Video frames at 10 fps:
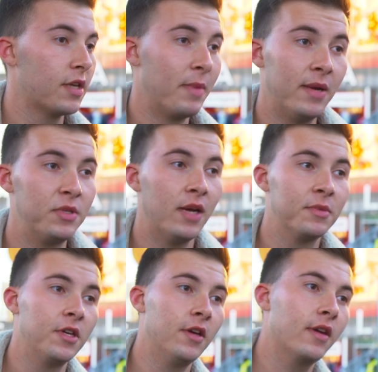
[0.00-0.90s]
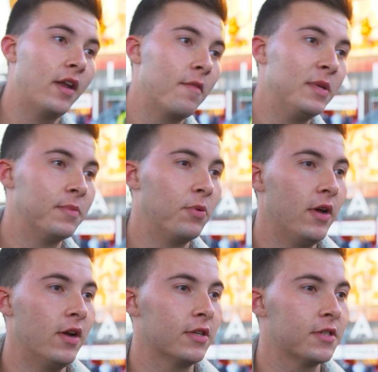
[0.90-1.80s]
So my name's James Cook and I've been
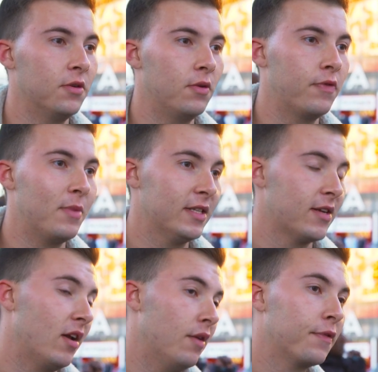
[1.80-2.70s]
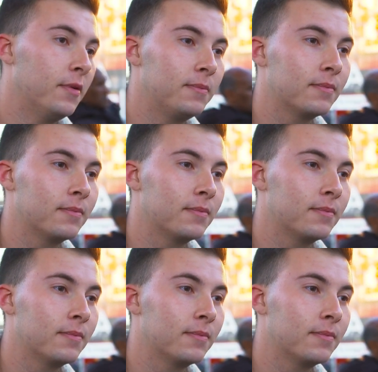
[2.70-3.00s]
supporting Arsenal for my entire life.